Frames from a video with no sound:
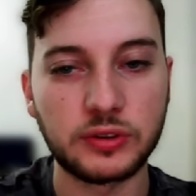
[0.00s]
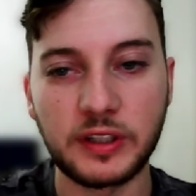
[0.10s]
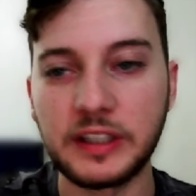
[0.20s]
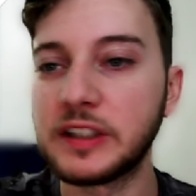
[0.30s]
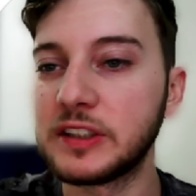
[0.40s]

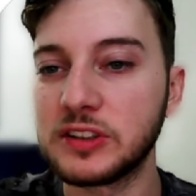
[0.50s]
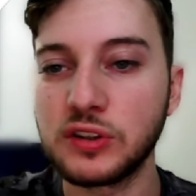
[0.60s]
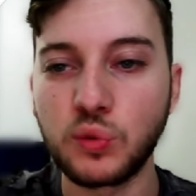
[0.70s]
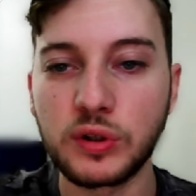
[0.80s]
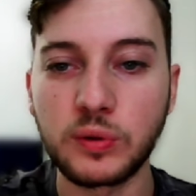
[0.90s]
right? Because in the
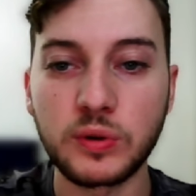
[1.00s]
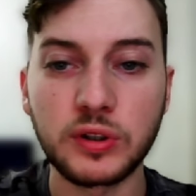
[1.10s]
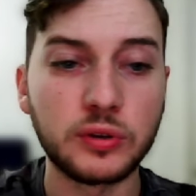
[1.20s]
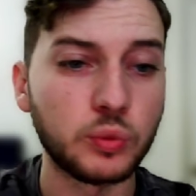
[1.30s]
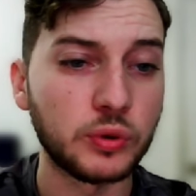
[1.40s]
real
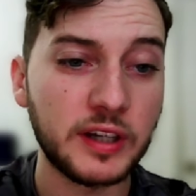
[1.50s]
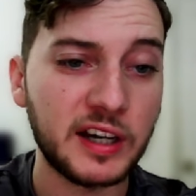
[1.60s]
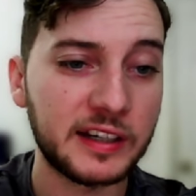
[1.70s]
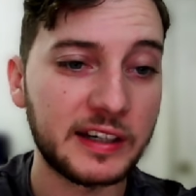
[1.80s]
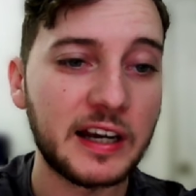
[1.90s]
world, we're not
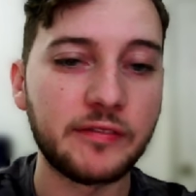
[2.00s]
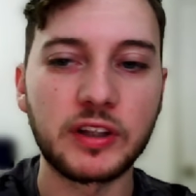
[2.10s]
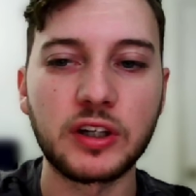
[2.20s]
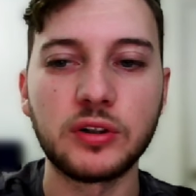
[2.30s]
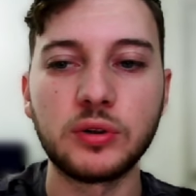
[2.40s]
gonna have the
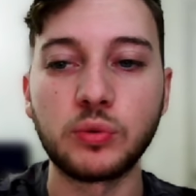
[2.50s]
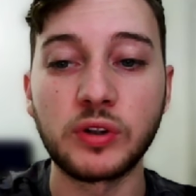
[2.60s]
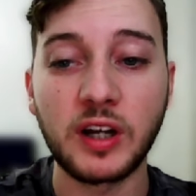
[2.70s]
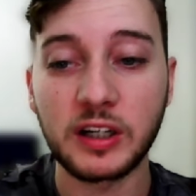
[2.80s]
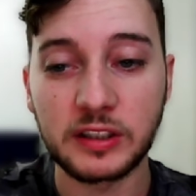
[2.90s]
code, we're
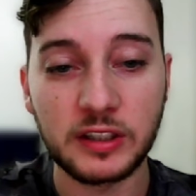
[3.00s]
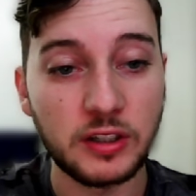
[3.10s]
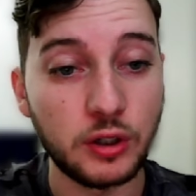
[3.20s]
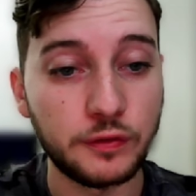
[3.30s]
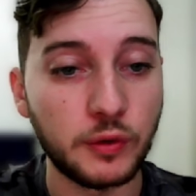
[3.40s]
not gonna
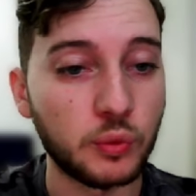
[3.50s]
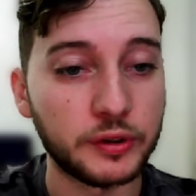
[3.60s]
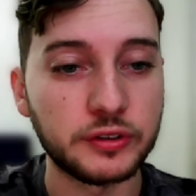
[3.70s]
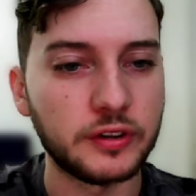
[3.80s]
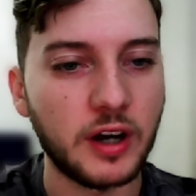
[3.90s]
know if it
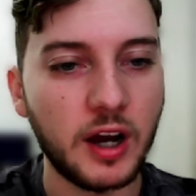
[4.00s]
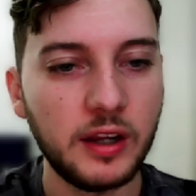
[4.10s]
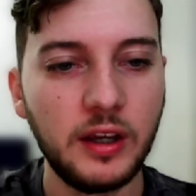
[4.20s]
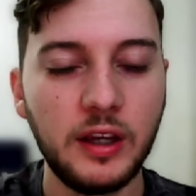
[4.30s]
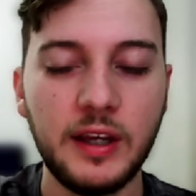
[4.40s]
works or not.
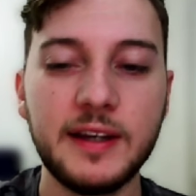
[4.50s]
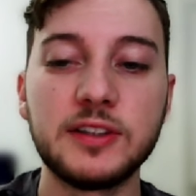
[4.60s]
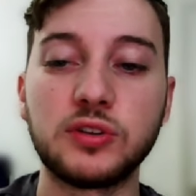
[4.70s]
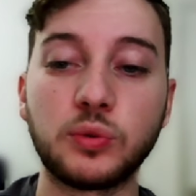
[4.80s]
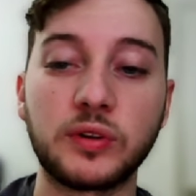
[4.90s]

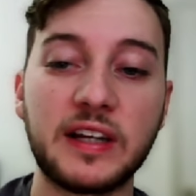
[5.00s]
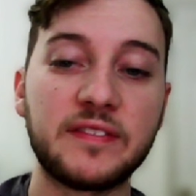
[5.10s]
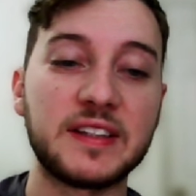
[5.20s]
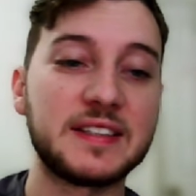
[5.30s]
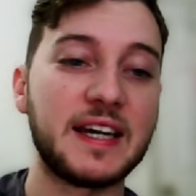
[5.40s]
So we're gonna have to
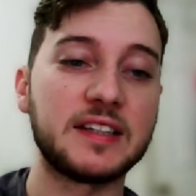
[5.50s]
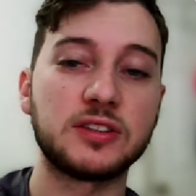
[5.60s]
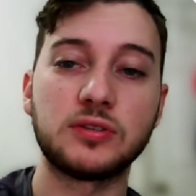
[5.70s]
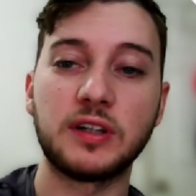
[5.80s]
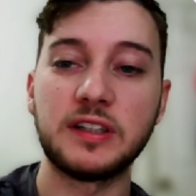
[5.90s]
test,
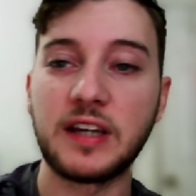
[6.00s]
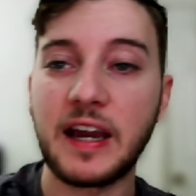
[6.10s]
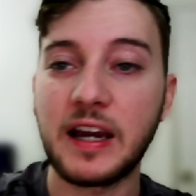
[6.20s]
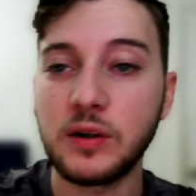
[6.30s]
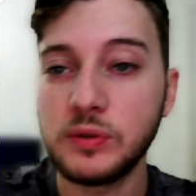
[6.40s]
right? And
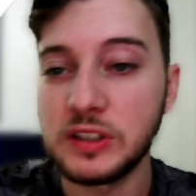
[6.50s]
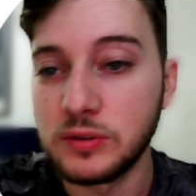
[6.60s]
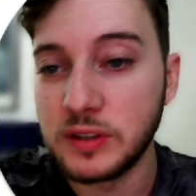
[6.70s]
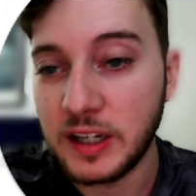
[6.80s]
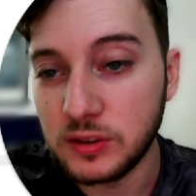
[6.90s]
how we do
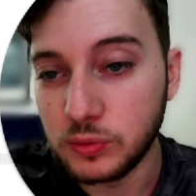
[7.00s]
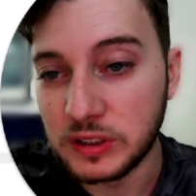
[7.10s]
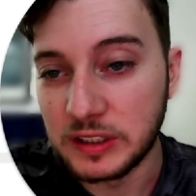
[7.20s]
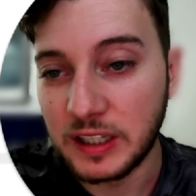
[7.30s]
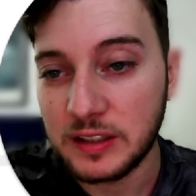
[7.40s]
that is we
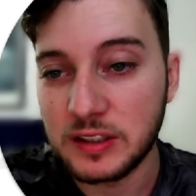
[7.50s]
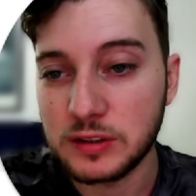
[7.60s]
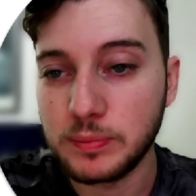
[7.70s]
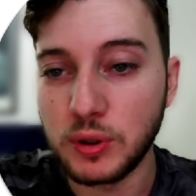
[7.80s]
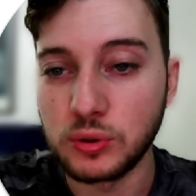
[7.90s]
get this
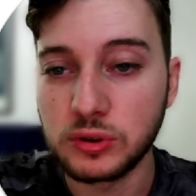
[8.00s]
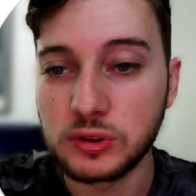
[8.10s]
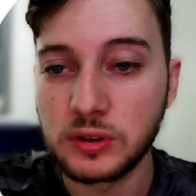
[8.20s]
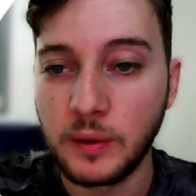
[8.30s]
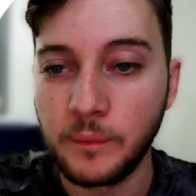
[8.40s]
post,
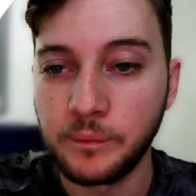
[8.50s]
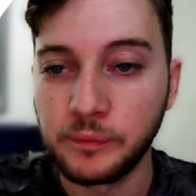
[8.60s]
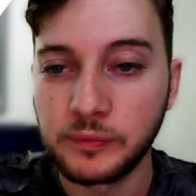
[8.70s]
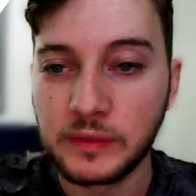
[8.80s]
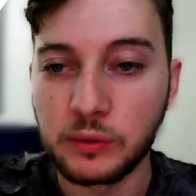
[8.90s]

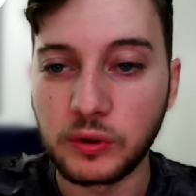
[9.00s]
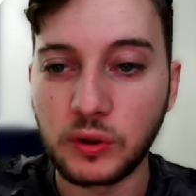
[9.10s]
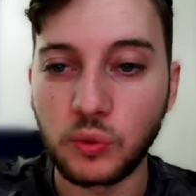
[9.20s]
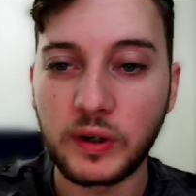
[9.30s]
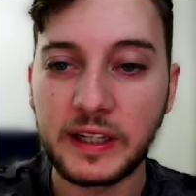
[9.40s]
we're gonna
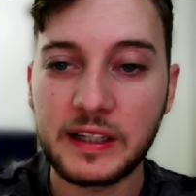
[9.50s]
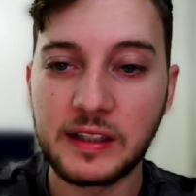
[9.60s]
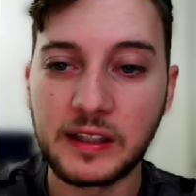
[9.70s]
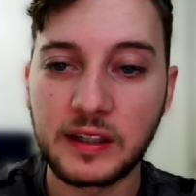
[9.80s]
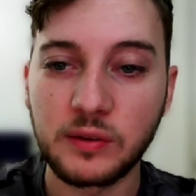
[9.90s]
right
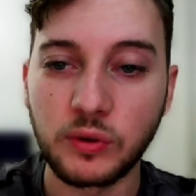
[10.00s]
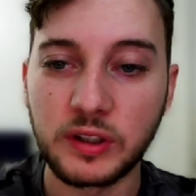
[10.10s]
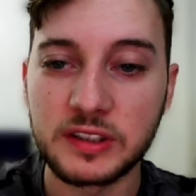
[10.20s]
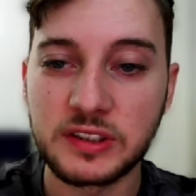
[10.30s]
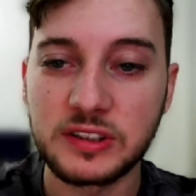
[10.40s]
click, we're
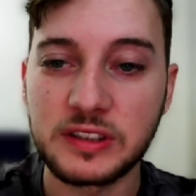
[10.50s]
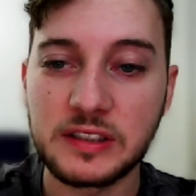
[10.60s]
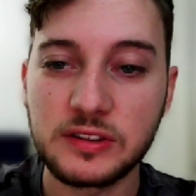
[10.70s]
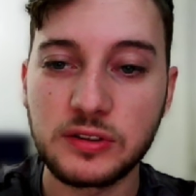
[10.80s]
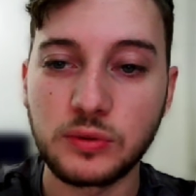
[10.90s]
gonna
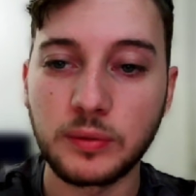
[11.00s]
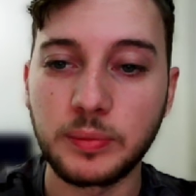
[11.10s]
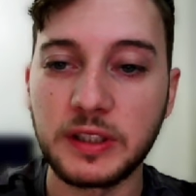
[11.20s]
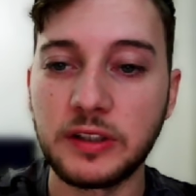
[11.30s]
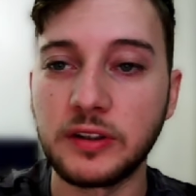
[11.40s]
send to
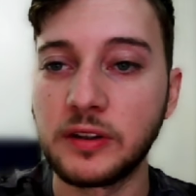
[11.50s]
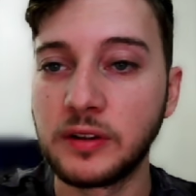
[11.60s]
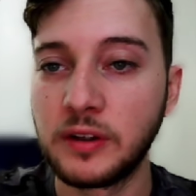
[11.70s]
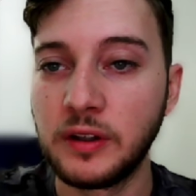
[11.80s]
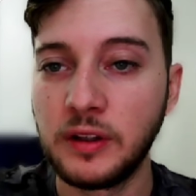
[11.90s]
repeater,
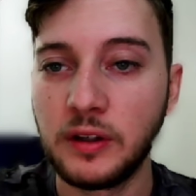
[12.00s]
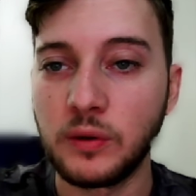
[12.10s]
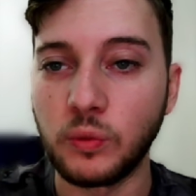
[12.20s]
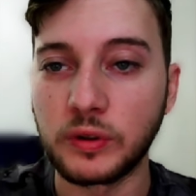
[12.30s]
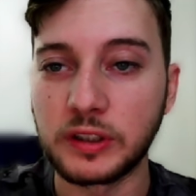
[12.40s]

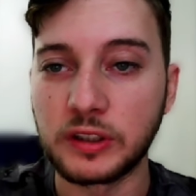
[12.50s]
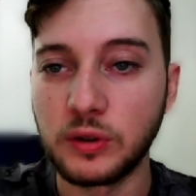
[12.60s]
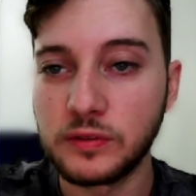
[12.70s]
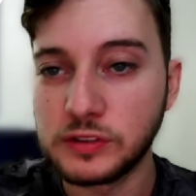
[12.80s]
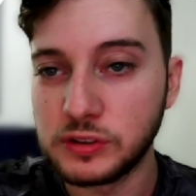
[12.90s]
we're gonna go
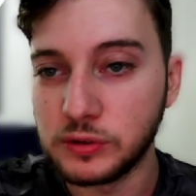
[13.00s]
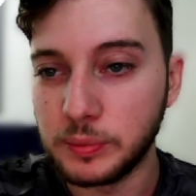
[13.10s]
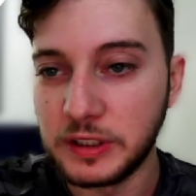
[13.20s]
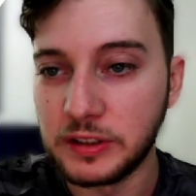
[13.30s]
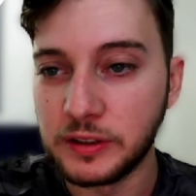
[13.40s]
over to
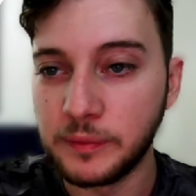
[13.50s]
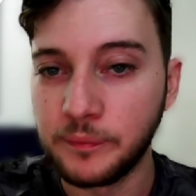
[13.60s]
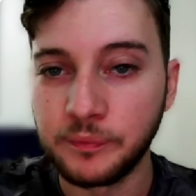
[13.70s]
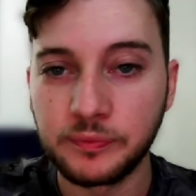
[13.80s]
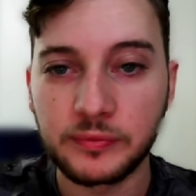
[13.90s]
repeater,
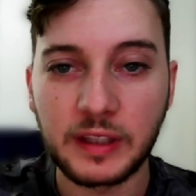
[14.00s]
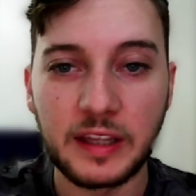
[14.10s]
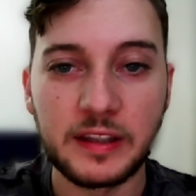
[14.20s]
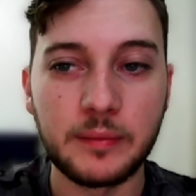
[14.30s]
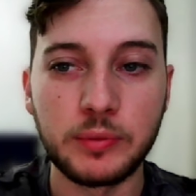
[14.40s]
and
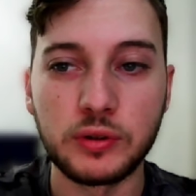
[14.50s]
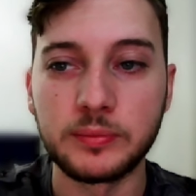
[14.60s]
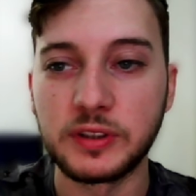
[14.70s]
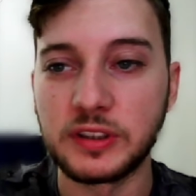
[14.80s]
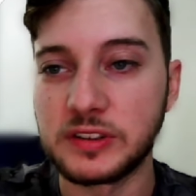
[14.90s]
then boom,
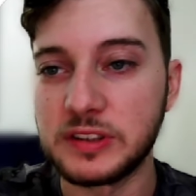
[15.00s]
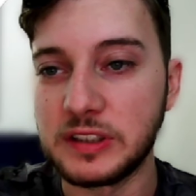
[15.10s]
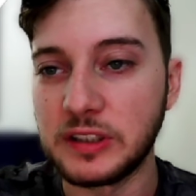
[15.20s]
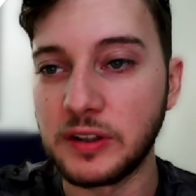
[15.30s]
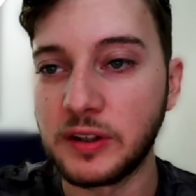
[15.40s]
you can see
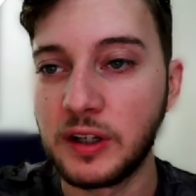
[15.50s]
here